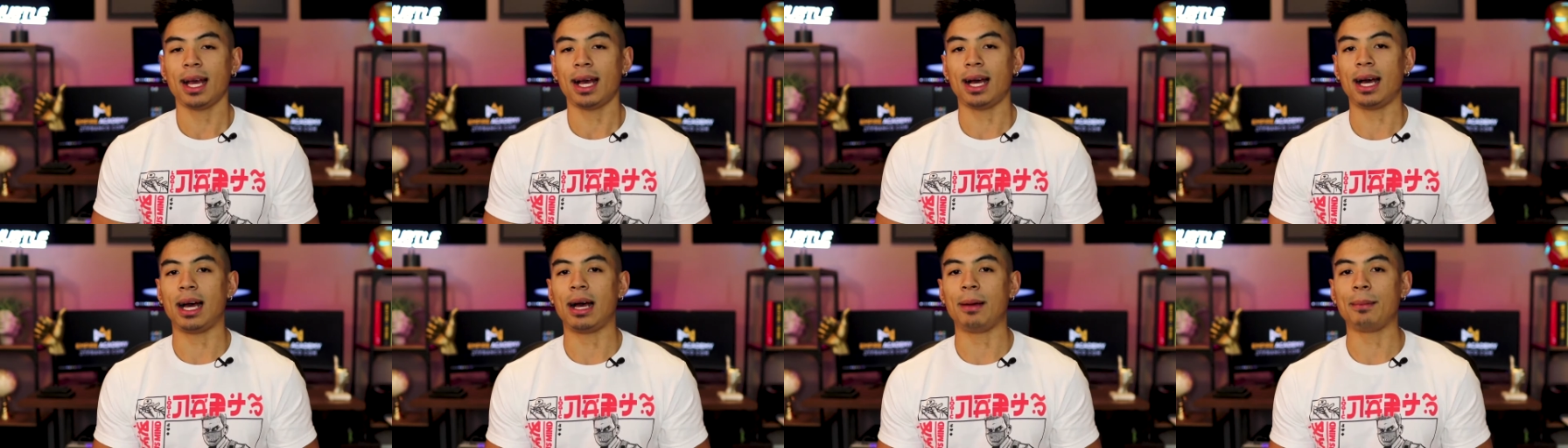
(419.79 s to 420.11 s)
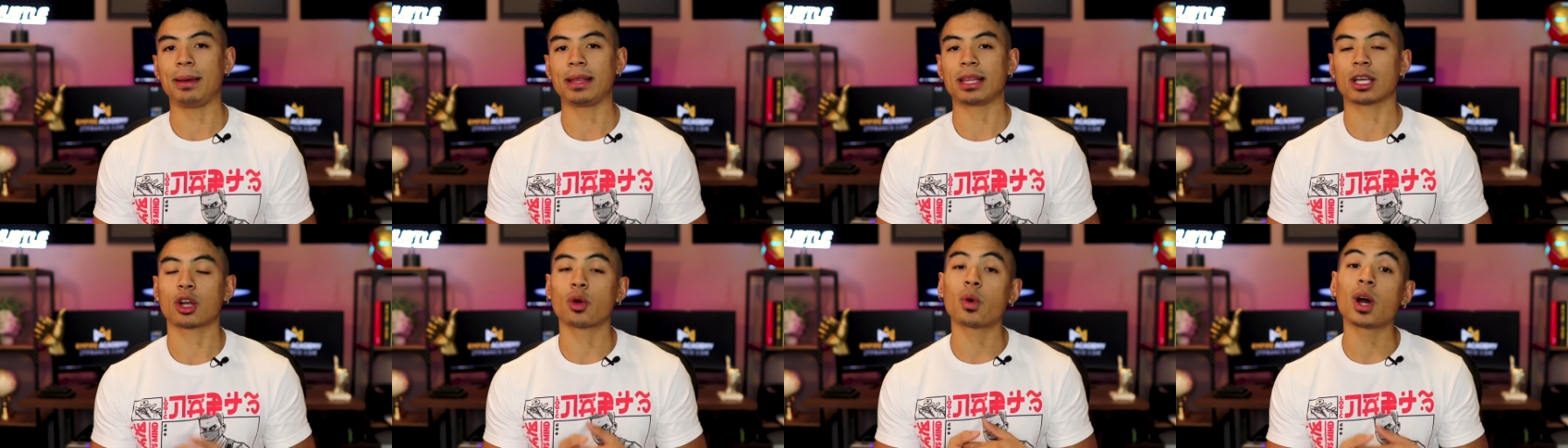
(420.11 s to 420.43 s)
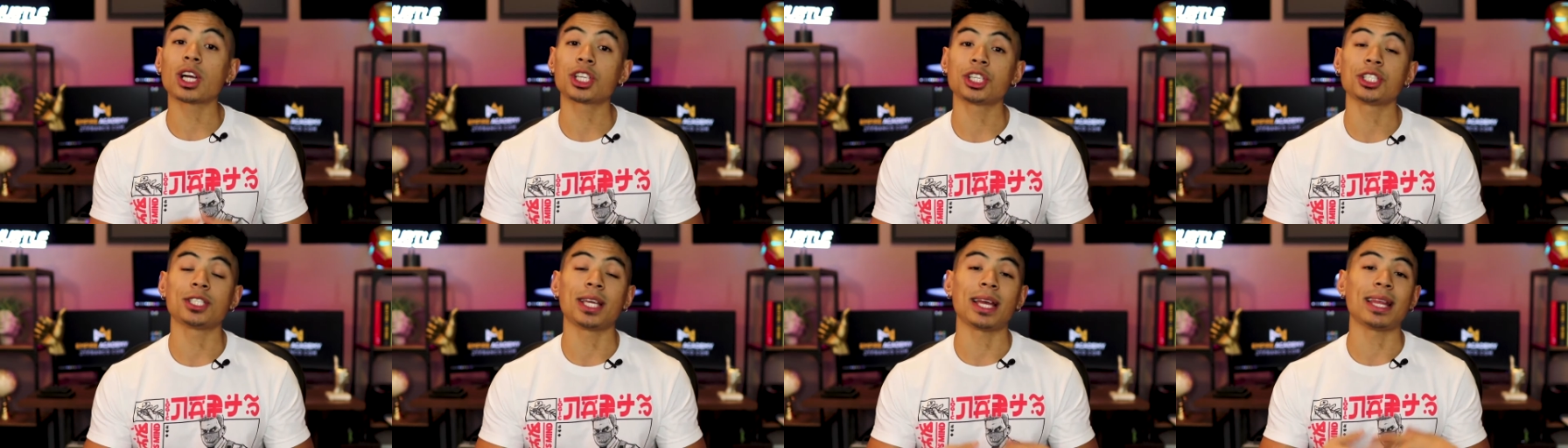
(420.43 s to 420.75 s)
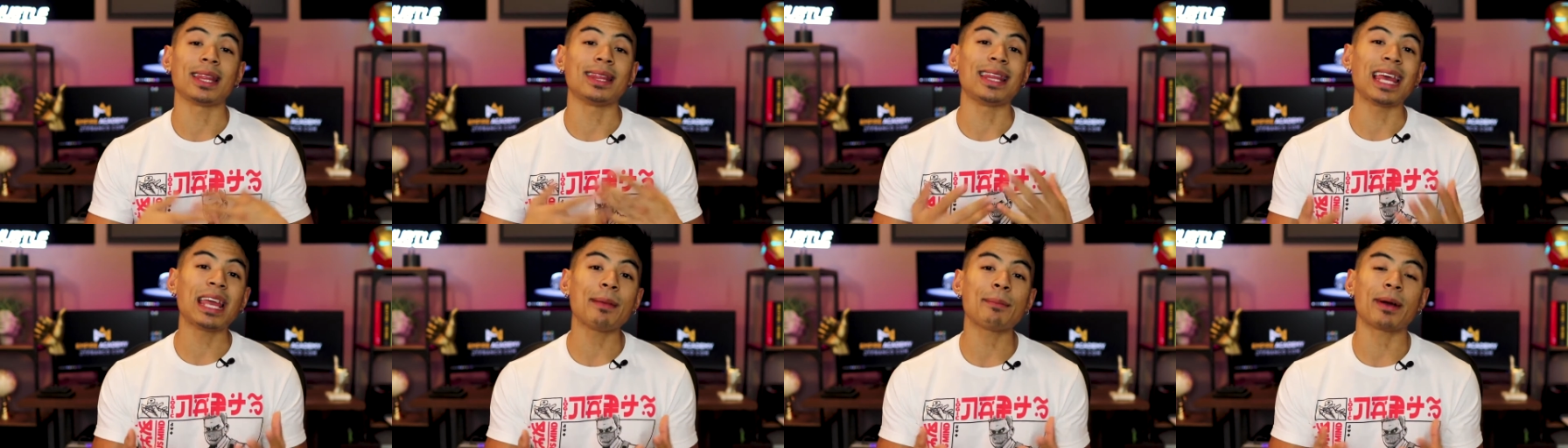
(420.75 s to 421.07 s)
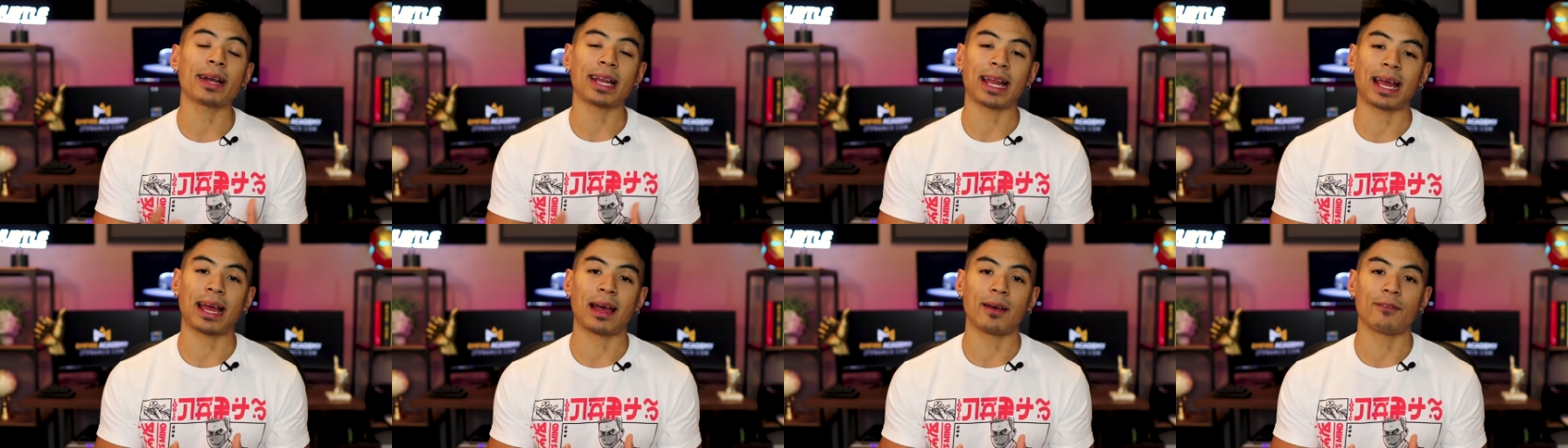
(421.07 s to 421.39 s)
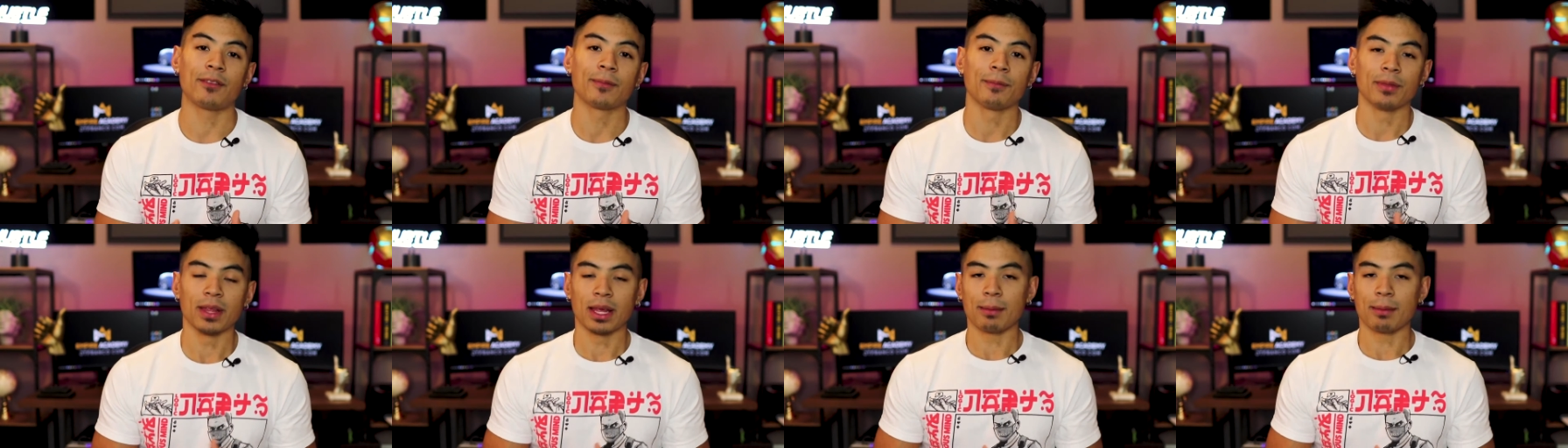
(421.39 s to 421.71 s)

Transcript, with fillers: um, and the questions that they might have